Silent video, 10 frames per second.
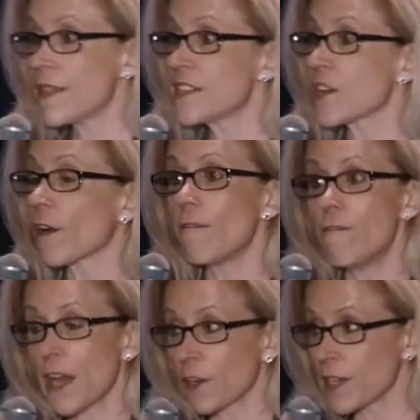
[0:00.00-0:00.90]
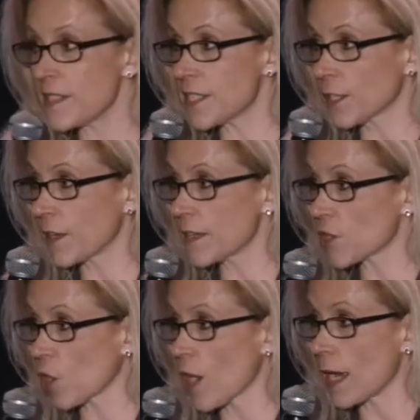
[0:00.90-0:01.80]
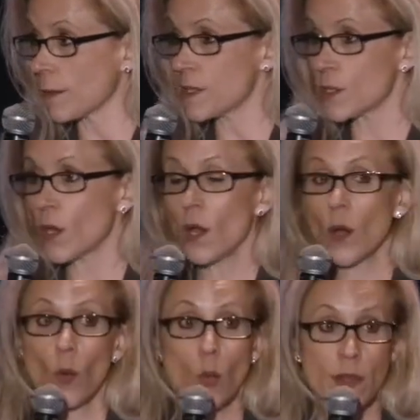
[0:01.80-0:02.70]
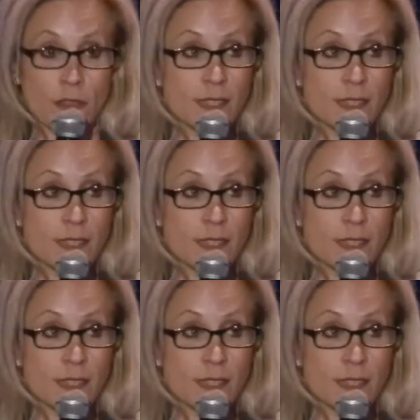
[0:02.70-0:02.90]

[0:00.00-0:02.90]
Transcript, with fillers: These are very serious crimes with